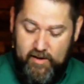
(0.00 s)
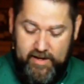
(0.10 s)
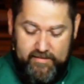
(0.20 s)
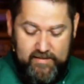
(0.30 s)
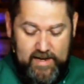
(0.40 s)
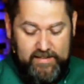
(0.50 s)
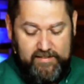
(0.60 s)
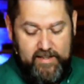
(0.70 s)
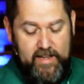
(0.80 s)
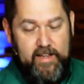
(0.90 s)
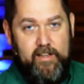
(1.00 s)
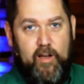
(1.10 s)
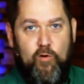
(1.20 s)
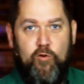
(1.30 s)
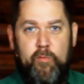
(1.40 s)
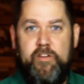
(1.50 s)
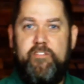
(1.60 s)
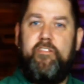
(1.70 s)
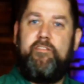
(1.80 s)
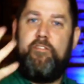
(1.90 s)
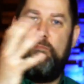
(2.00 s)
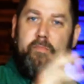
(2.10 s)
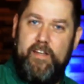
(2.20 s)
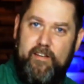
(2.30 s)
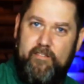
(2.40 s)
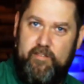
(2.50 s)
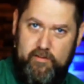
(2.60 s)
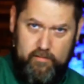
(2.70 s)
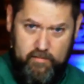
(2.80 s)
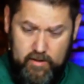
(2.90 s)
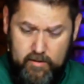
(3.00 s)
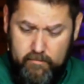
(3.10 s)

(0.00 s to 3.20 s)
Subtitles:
He's not saying a woman should submit to